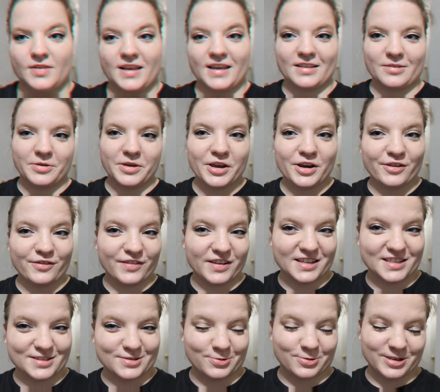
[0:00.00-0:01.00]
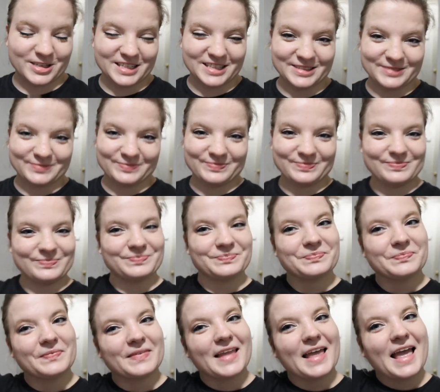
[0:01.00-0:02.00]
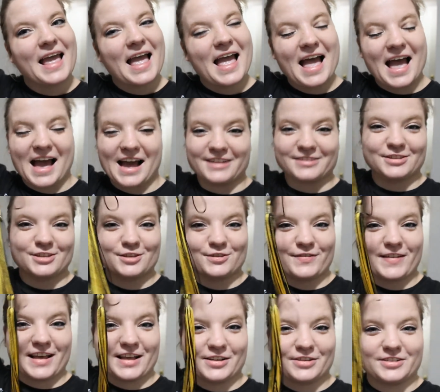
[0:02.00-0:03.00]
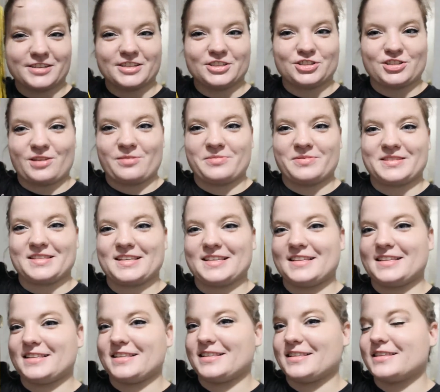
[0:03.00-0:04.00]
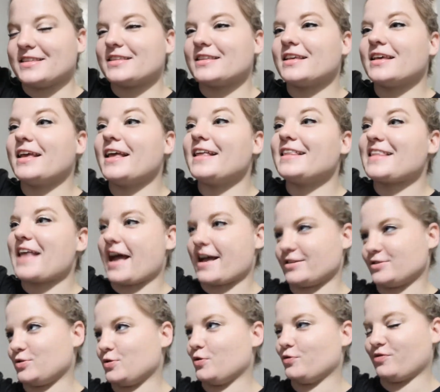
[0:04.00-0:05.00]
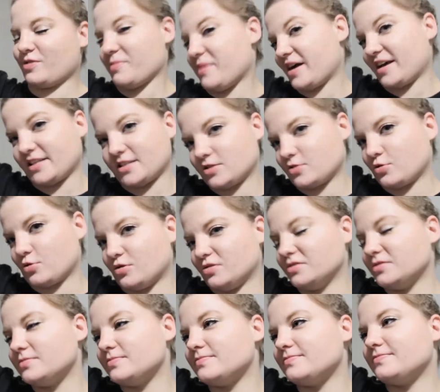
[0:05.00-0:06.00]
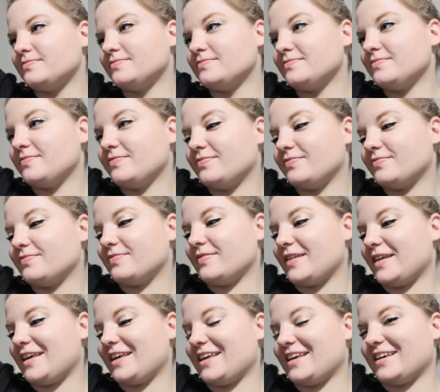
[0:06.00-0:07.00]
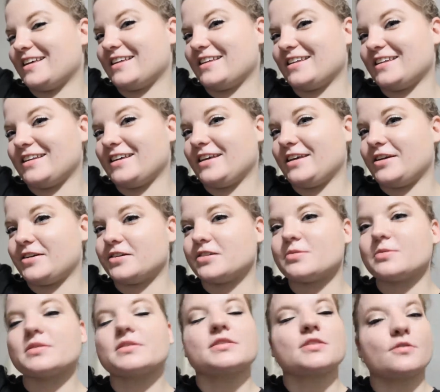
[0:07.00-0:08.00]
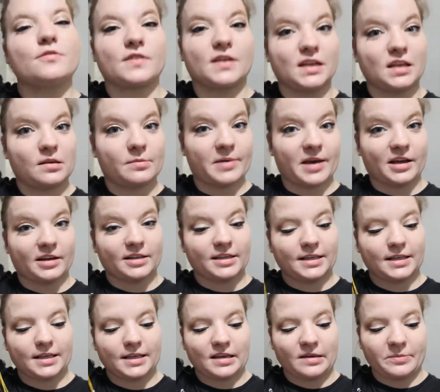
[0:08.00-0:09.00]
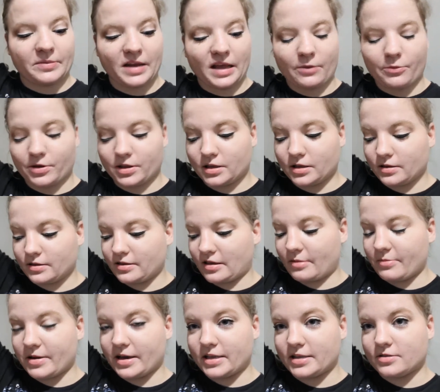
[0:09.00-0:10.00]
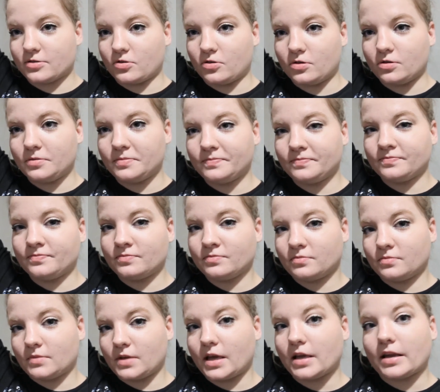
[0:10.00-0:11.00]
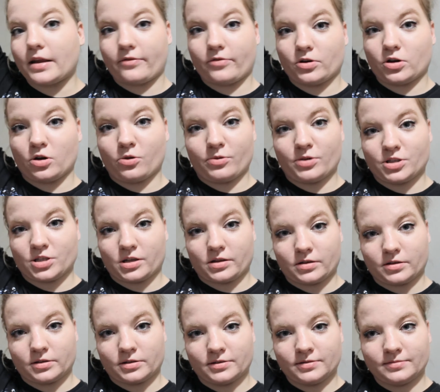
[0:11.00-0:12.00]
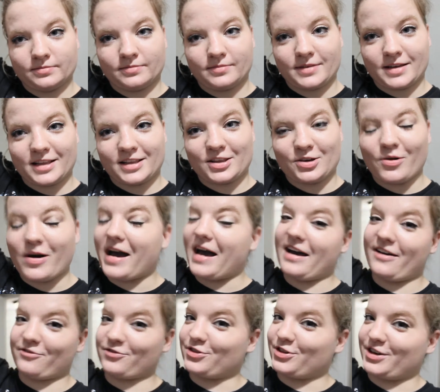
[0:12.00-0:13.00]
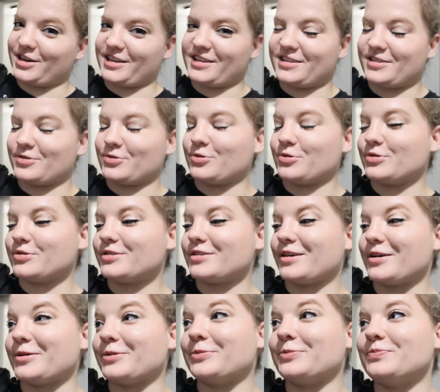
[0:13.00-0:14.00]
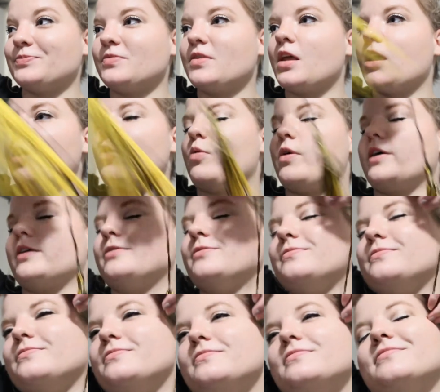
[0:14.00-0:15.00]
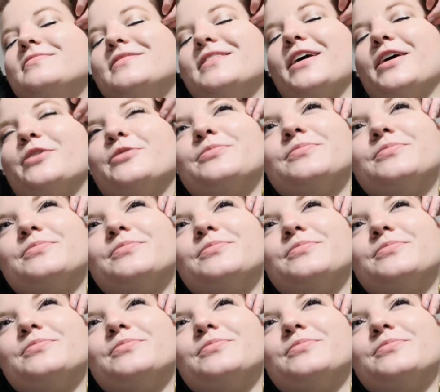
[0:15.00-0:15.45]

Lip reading: guys want to hear a funny story? I just found Jameson's tassel from high school. And here's what's so funny about it. Him and I went to the same high school and never knew each other until after high school. So, well, no,